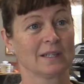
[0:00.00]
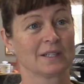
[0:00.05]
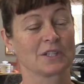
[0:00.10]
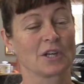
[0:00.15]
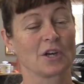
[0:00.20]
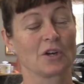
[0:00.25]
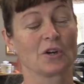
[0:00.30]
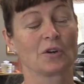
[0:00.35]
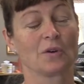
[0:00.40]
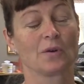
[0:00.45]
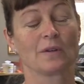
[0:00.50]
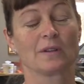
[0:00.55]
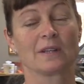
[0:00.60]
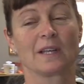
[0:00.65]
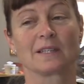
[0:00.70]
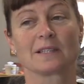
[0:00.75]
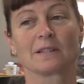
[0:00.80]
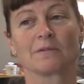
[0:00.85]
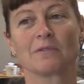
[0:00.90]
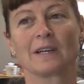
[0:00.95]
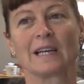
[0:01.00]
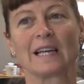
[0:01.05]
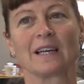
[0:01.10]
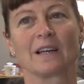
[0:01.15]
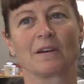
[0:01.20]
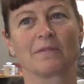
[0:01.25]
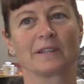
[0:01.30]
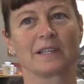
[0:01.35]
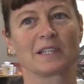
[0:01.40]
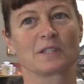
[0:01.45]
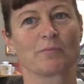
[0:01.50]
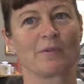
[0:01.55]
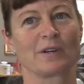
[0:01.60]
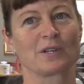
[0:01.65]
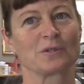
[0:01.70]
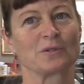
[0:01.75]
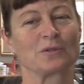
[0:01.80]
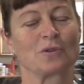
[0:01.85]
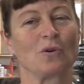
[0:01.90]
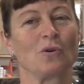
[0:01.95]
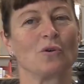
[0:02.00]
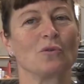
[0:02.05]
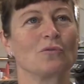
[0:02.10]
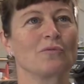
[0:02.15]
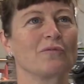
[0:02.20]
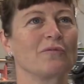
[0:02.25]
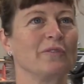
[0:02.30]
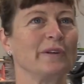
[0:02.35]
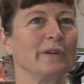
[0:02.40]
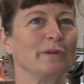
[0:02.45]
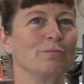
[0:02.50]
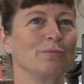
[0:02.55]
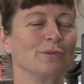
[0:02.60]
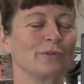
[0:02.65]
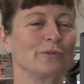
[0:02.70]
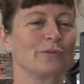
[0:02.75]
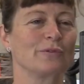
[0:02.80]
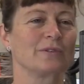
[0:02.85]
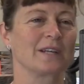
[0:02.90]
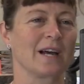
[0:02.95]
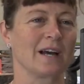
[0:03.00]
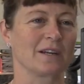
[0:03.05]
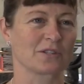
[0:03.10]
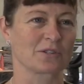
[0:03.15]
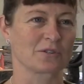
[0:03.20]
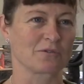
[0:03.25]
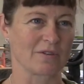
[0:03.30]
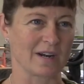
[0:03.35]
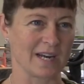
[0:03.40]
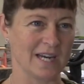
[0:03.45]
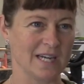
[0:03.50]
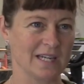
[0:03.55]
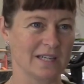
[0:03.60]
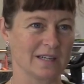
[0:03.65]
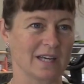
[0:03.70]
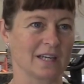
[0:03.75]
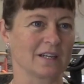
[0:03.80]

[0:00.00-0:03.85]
So there's a really lovely expression called feel blue, touch green, and